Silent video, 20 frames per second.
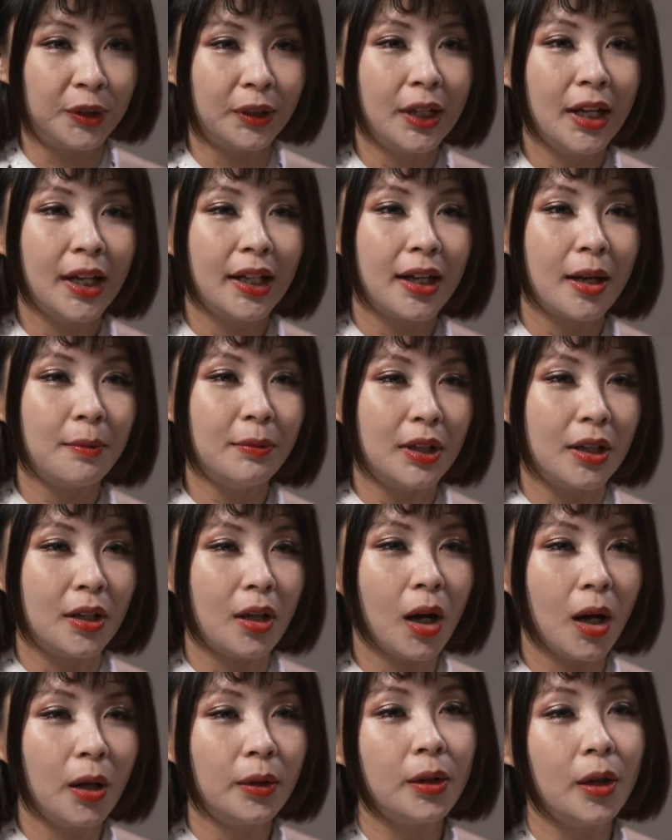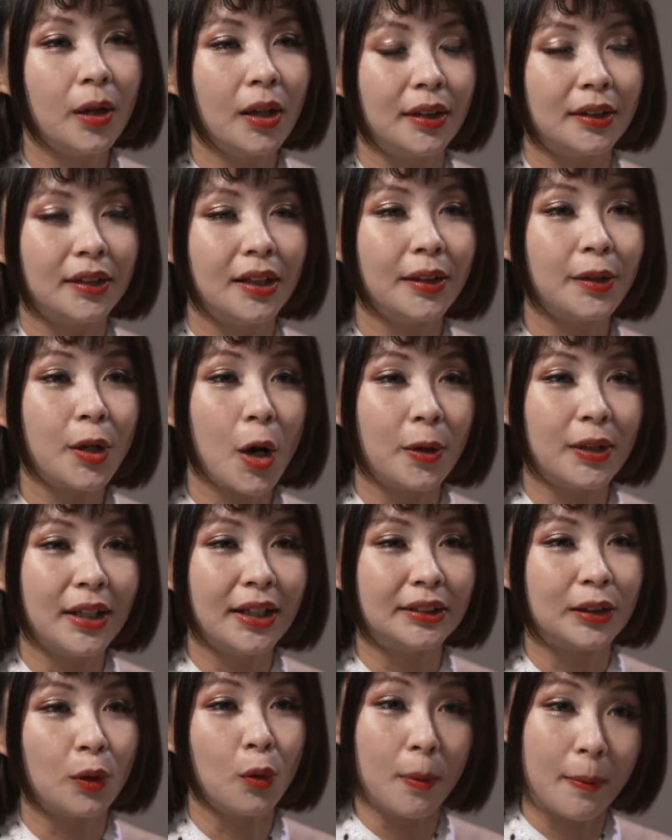with her audience about her life in
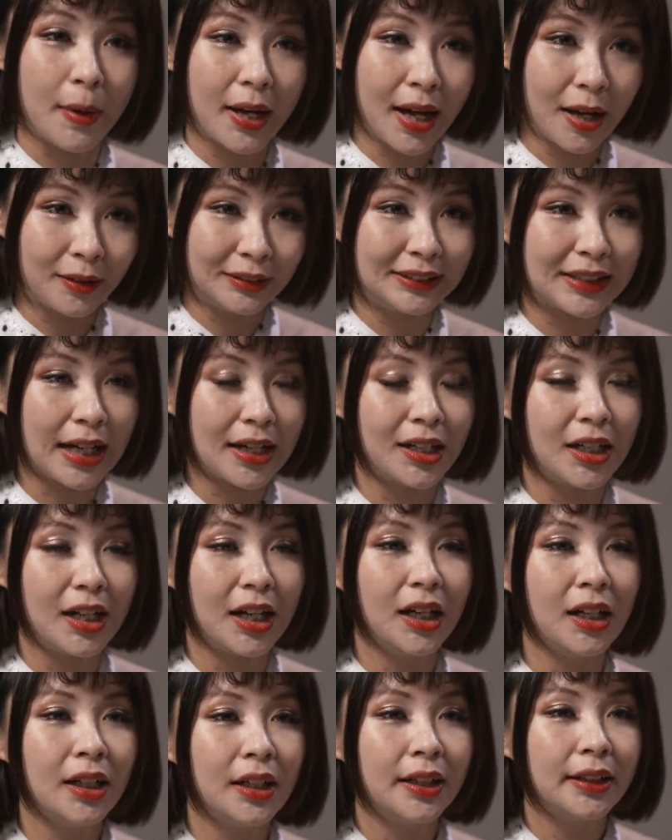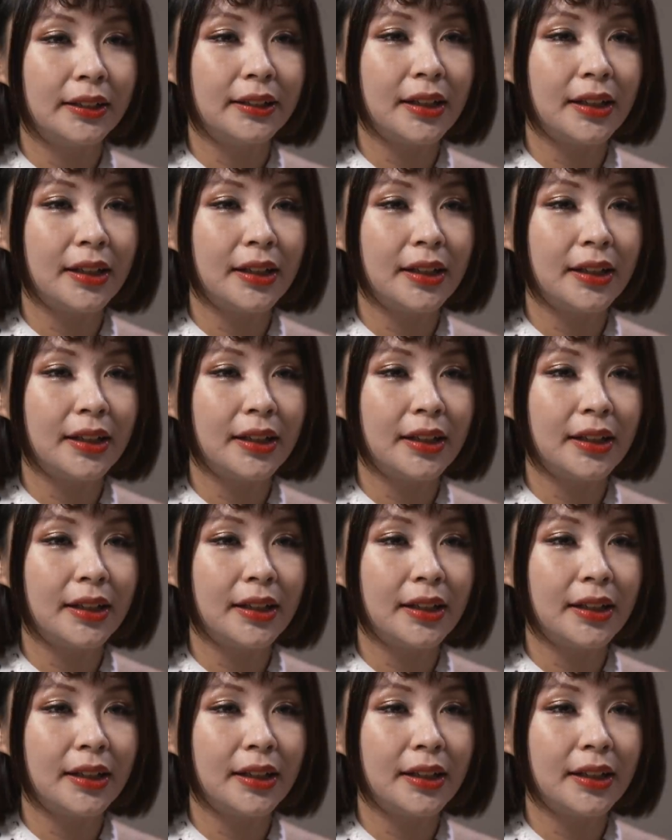Taiwan as an immigrant.